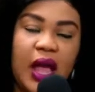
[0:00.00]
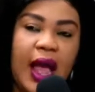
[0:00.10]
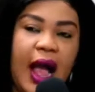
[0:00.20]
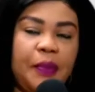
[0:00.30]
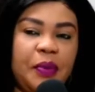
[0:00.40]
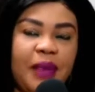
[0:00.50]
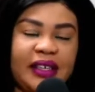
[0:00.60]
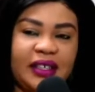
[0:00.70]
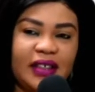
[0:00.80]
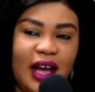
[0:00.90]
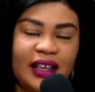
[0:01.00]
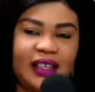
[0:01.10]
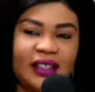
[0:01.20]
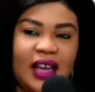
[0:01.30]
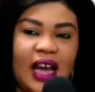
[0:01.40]
Happy birthday,
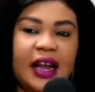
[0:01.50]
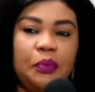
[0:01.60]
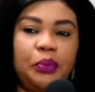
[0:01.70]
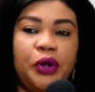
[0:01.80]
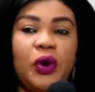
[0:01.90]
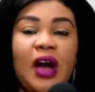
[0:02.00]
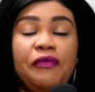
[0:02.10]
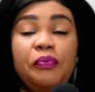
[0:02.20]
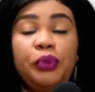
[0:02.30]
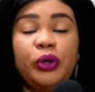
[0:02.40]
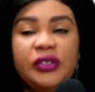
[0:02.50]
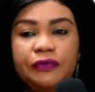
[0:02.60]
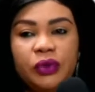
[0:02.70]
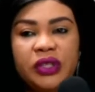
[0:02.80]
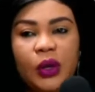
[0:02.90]
darling. And I pray you have a beautiful
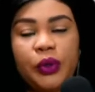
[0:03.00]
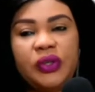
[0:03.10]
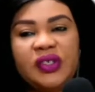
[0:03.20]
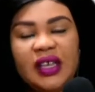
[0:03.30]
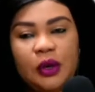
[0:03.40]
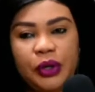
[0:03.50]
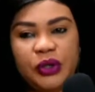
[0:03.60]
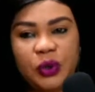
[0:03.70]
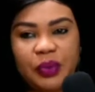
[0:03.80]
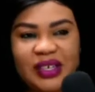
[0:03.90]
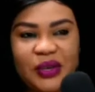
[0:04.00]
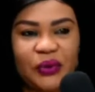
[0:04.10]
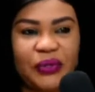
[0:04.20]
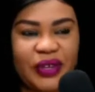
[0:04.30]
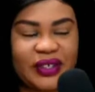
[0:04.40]
day when you celebrate your birthday on
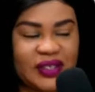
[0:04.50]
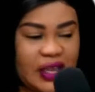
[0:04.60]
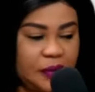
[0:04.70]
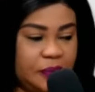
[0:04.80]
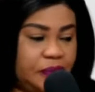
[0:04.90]
Thursday.